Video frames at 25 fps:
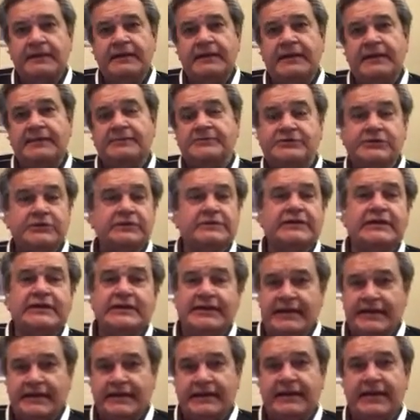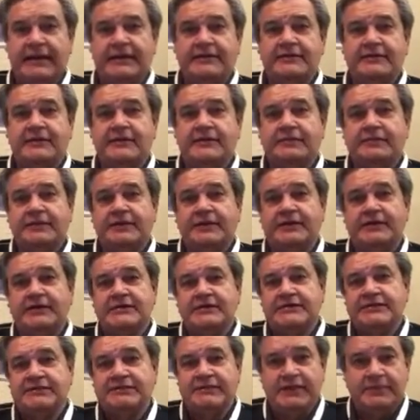And I'm certainly not a Catholic
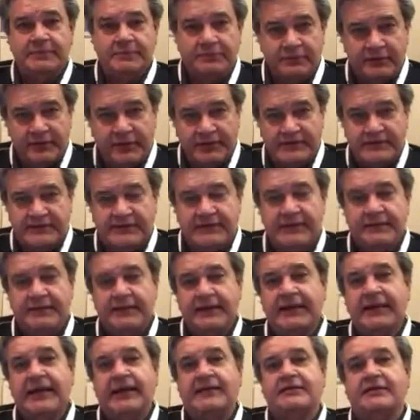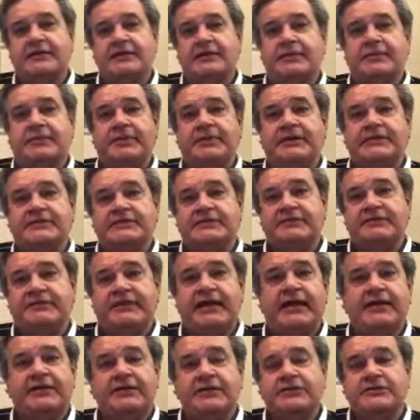because of a priest. I'm a Catholic because of
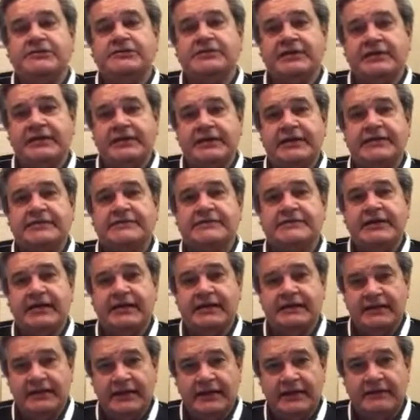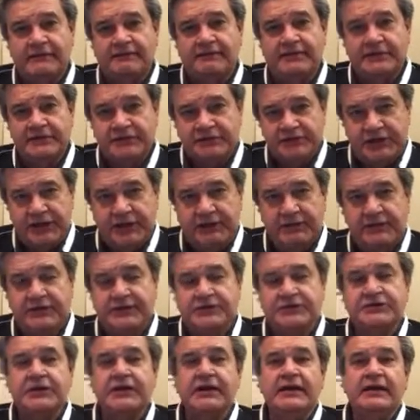values and things that I love and
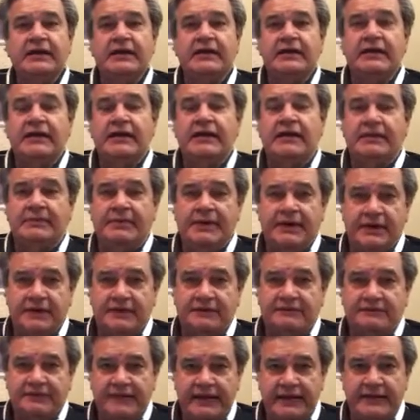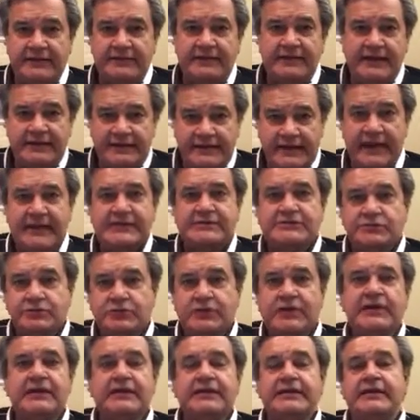cherish about our faith. And that's
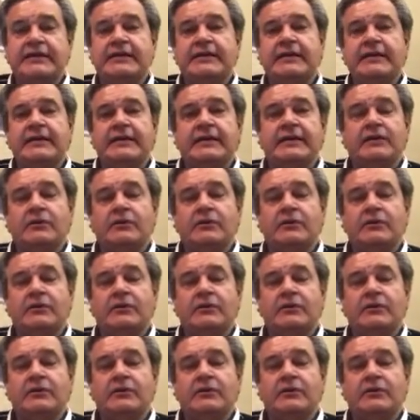really